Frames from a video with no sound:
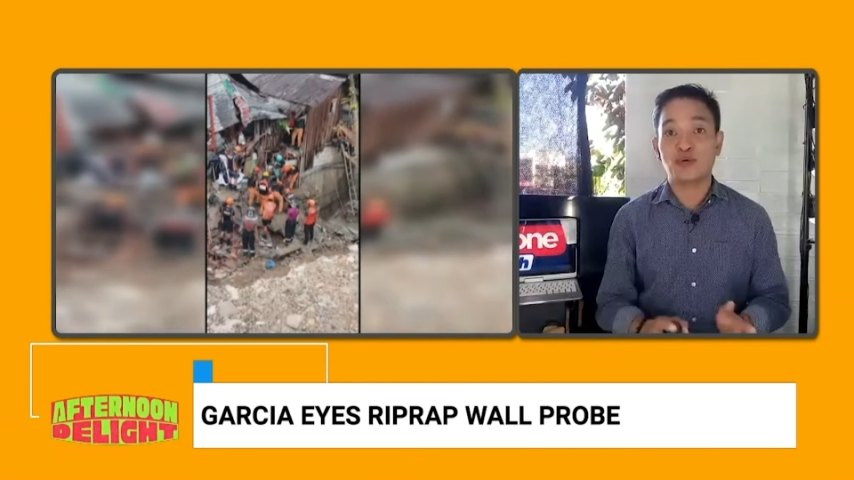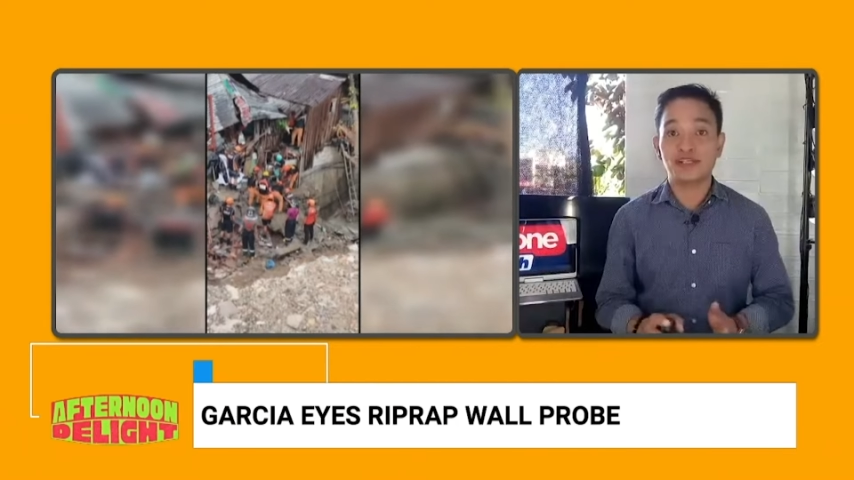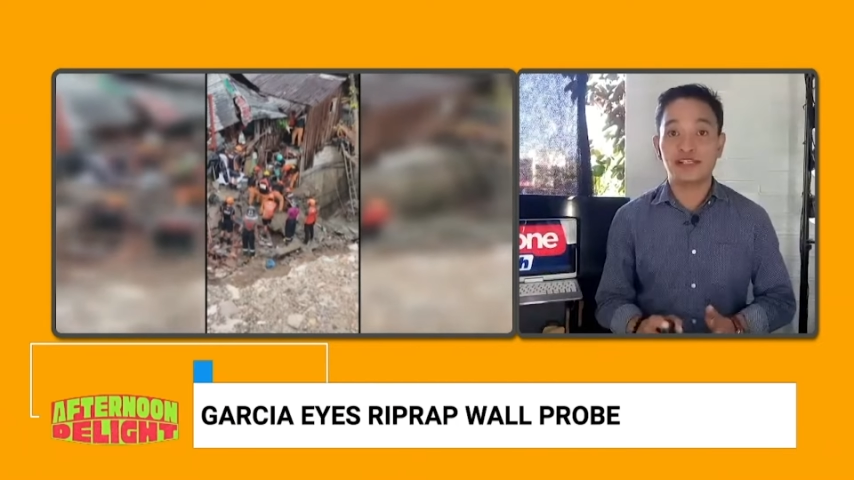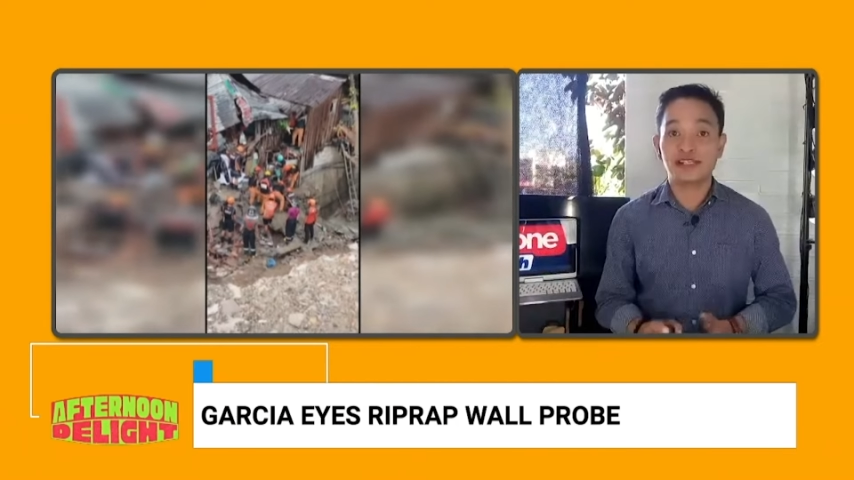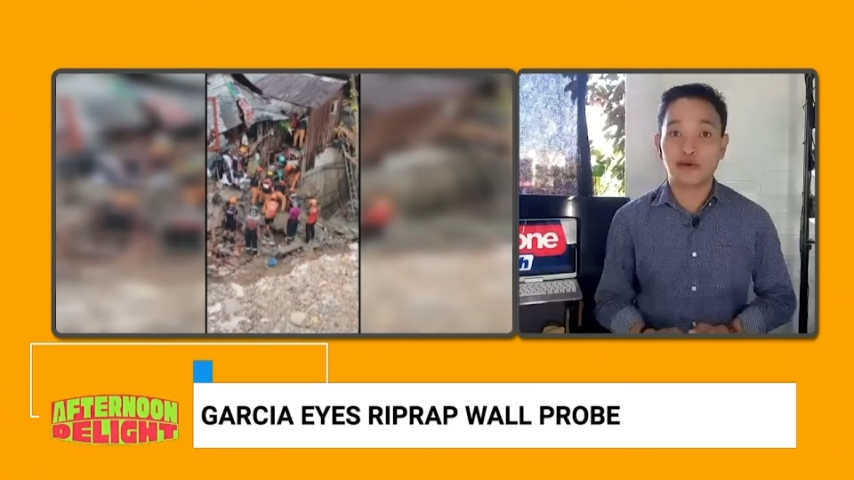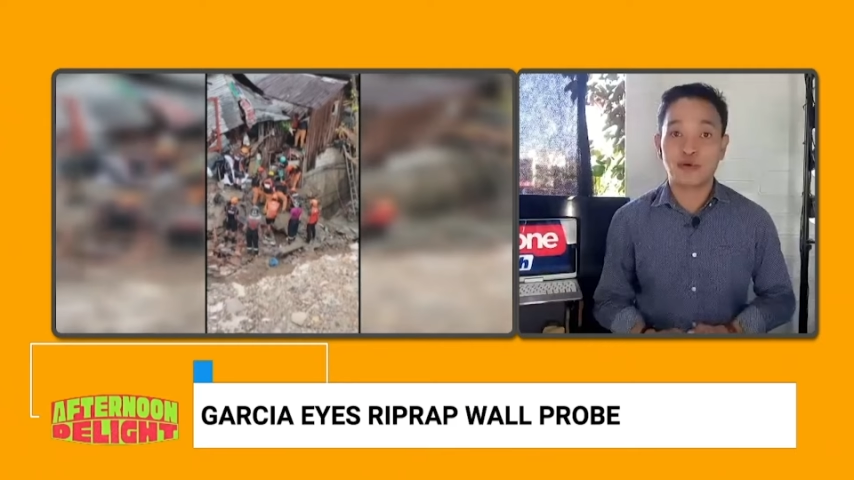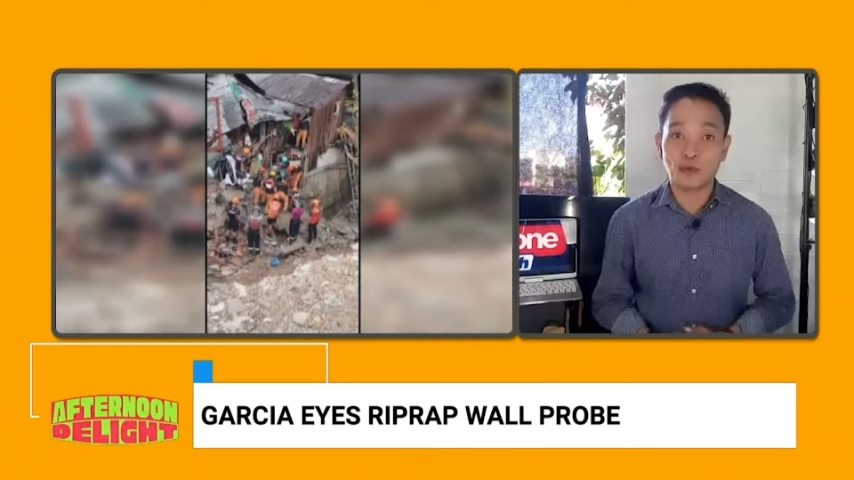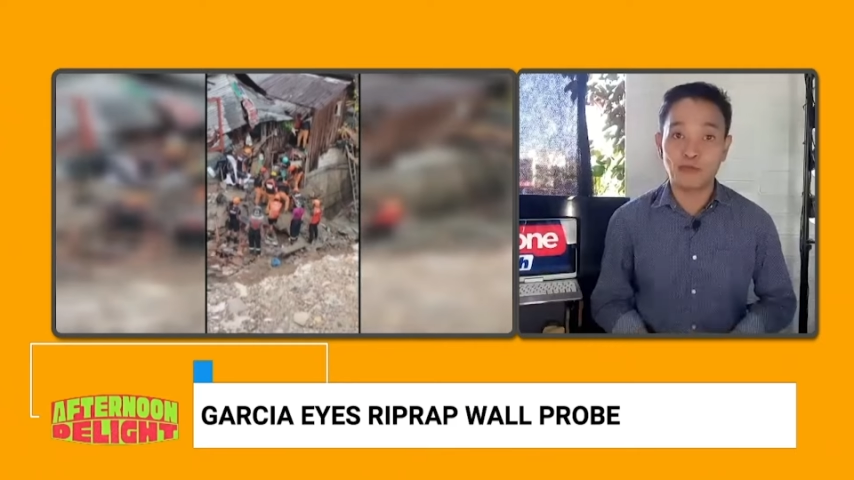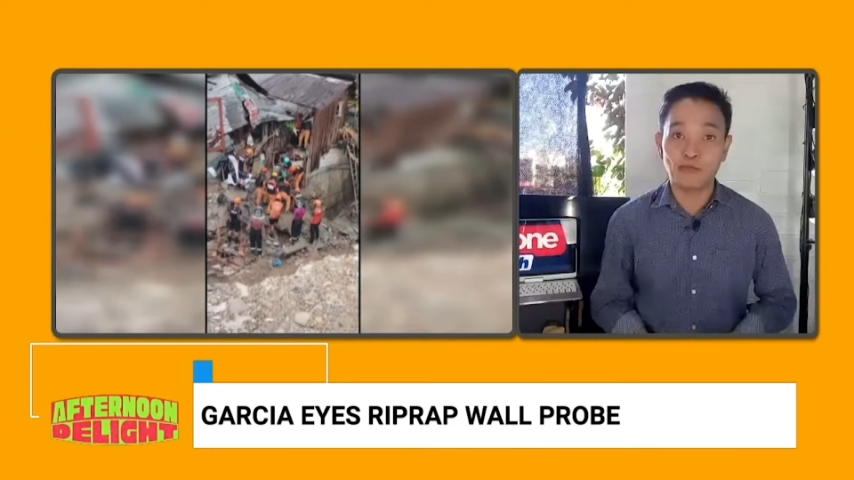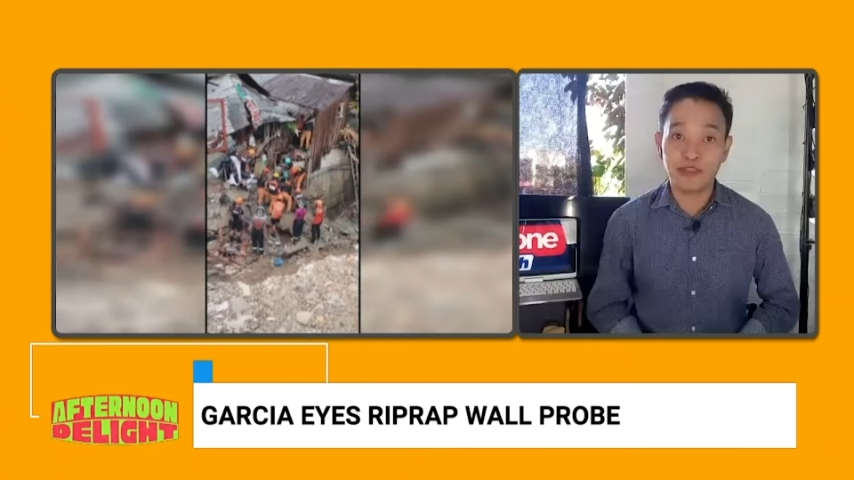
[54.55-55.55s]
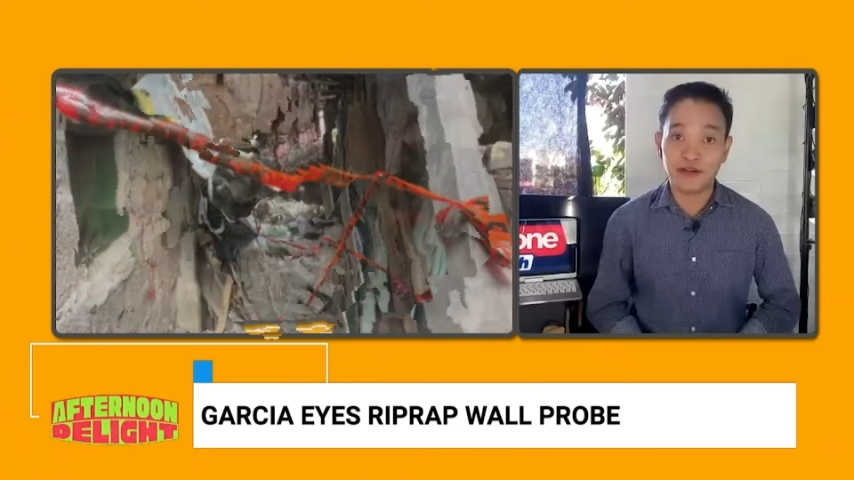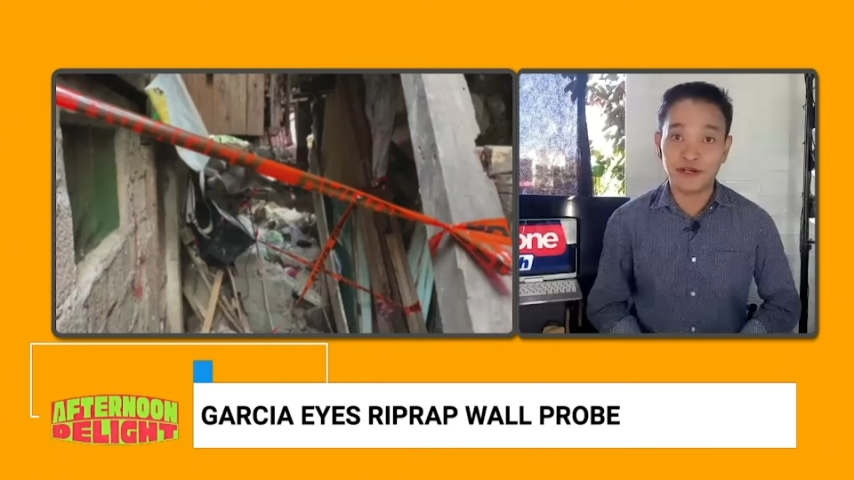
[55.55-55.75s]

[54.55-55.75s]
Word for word: 26-year-old mother